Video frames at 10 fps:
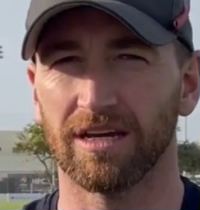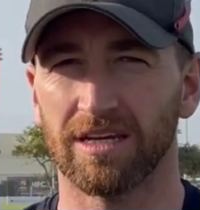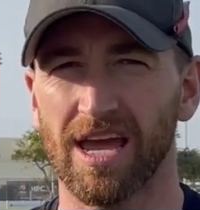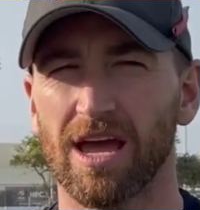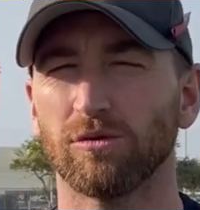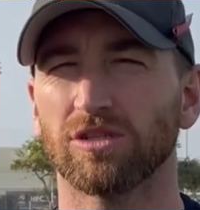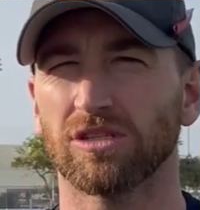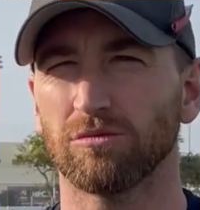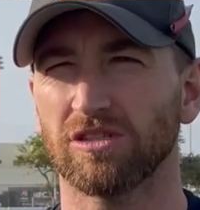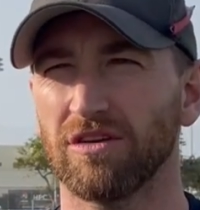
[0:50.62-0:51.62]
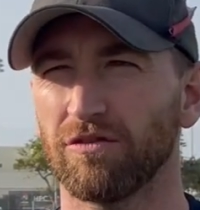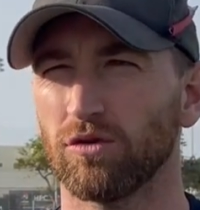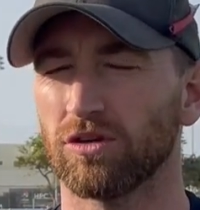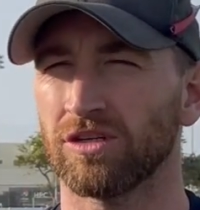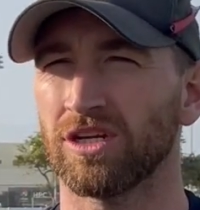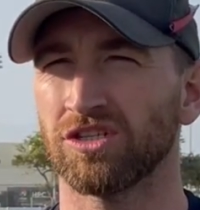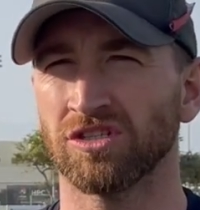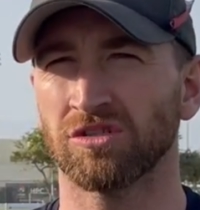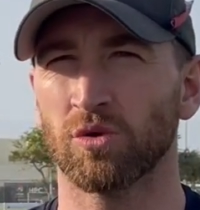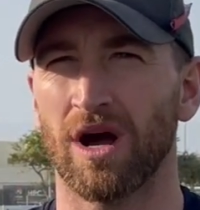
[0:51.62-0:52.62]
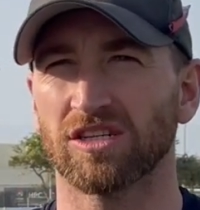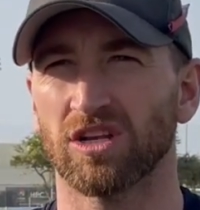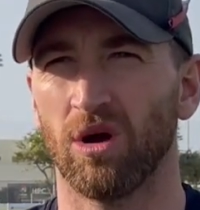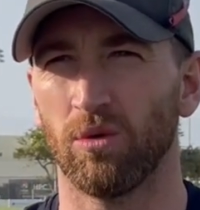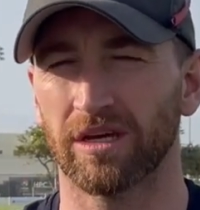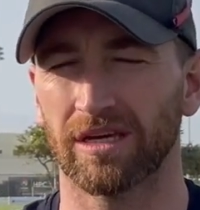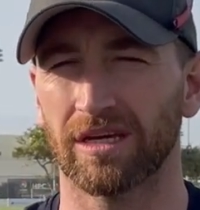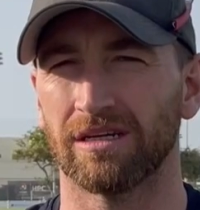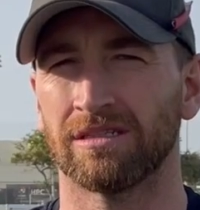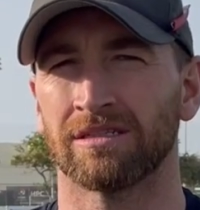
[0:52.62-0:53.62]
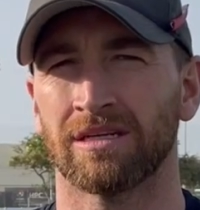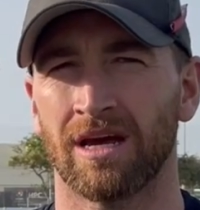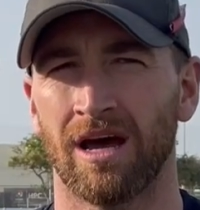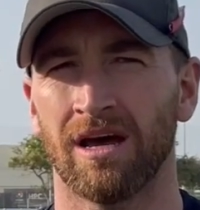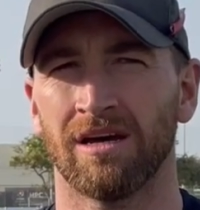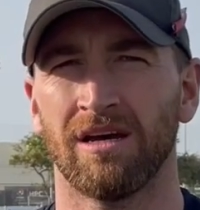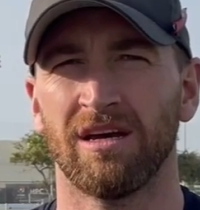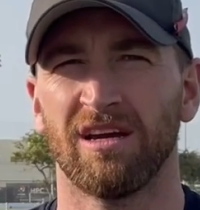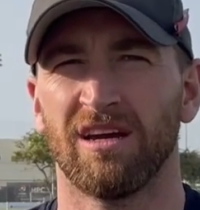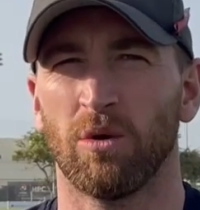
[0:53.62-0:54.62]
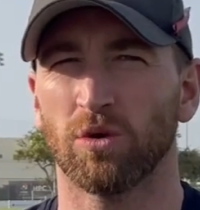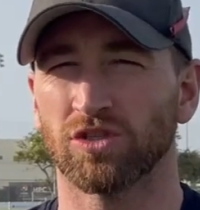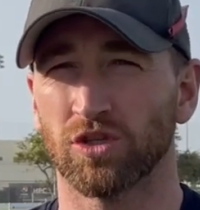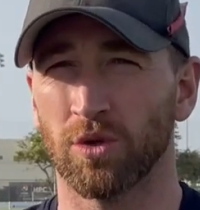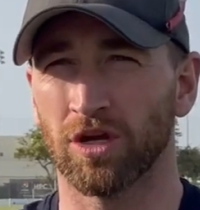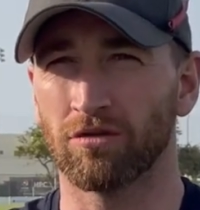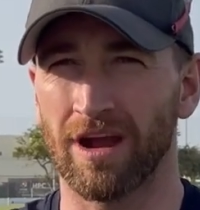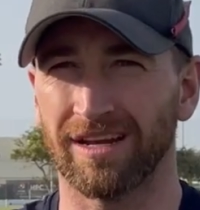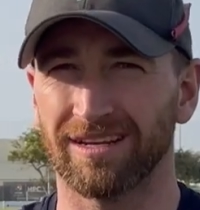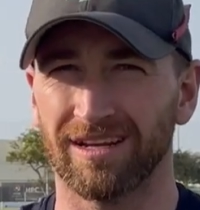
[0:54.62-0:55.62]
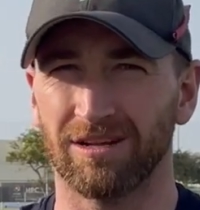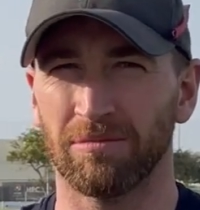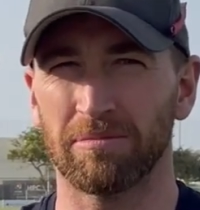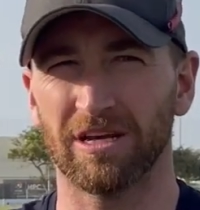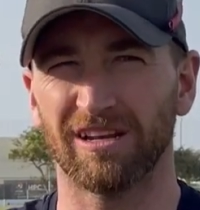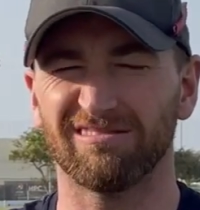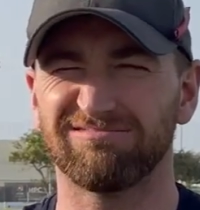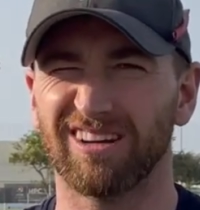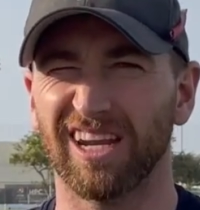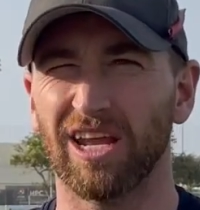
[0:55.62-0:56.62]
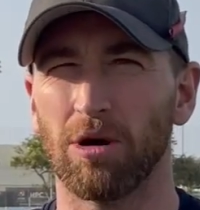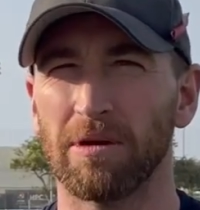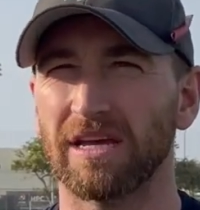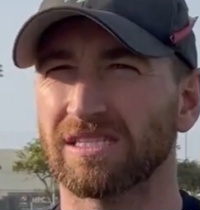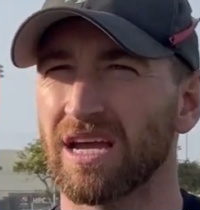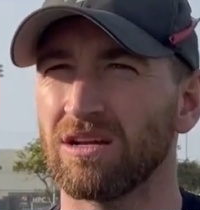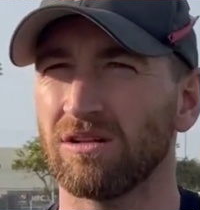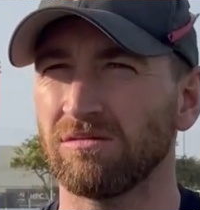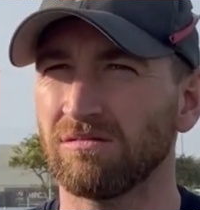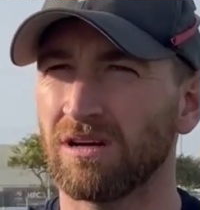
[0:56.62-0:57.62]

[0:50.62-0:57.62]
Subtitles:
Yeah, it was difficult conditions, quite a slow wicket and wasn't doing a great deal, maybe a little bit of tail.